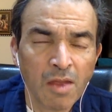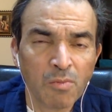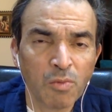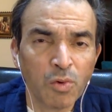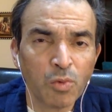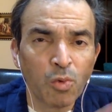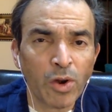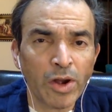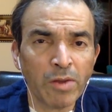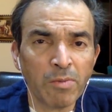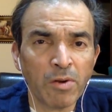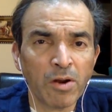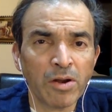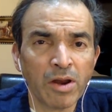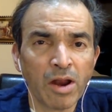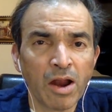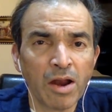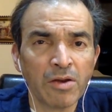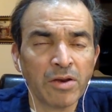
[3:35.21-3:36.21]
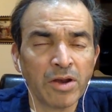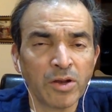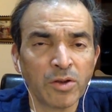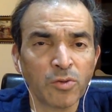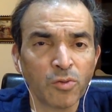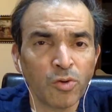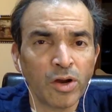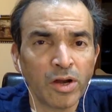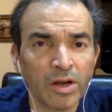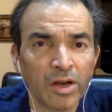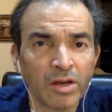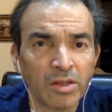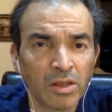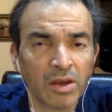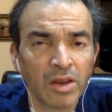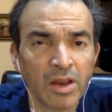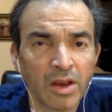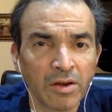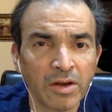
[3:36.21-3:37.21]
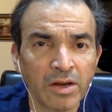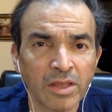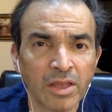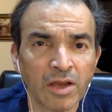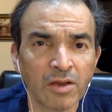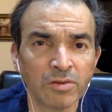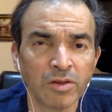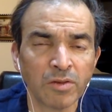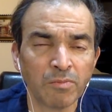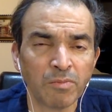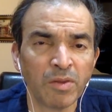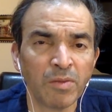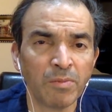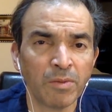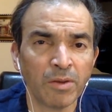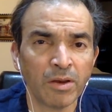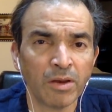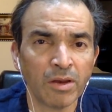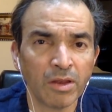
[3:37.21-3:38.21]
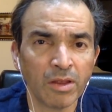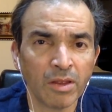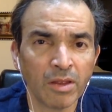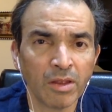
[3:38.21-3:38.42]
But what about 100, 200, 300,000 people?